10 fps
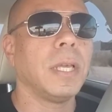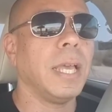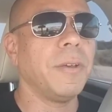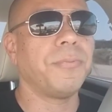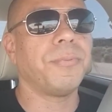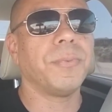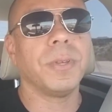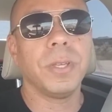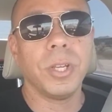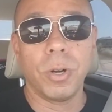If
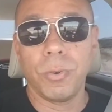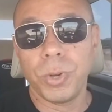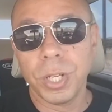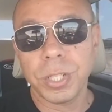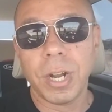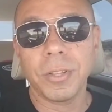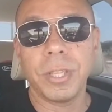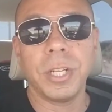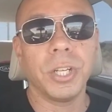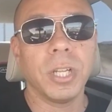you're a realtor out
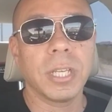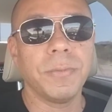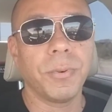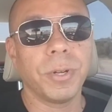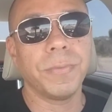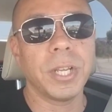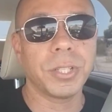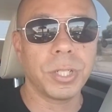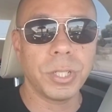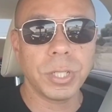there and you're looking for
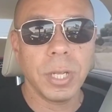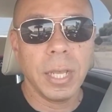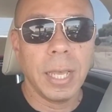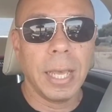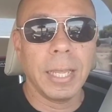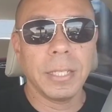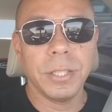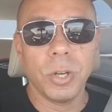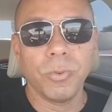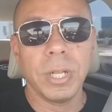investors and
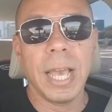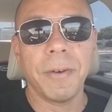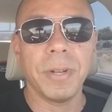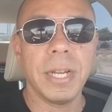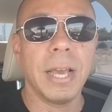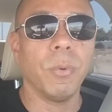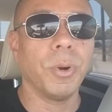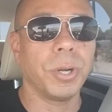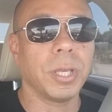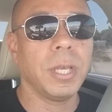you don't really have a
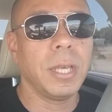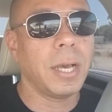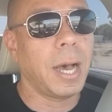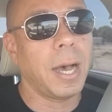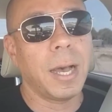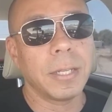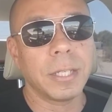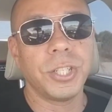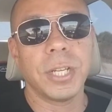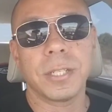network, I
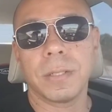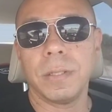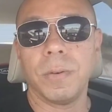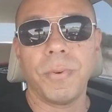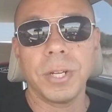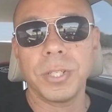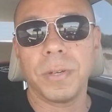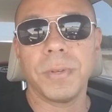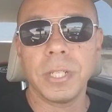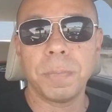suggest, you know, find
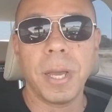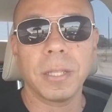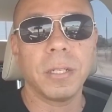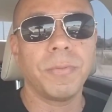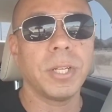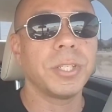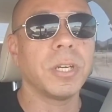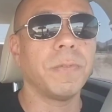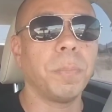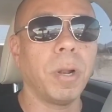yourself an inspector, find
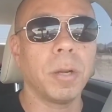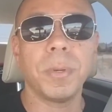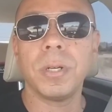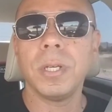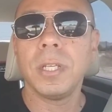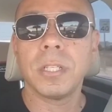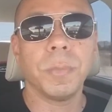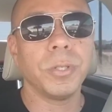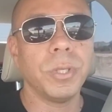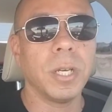yourself a plumber,
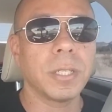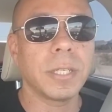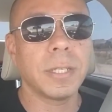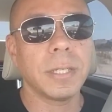someone who does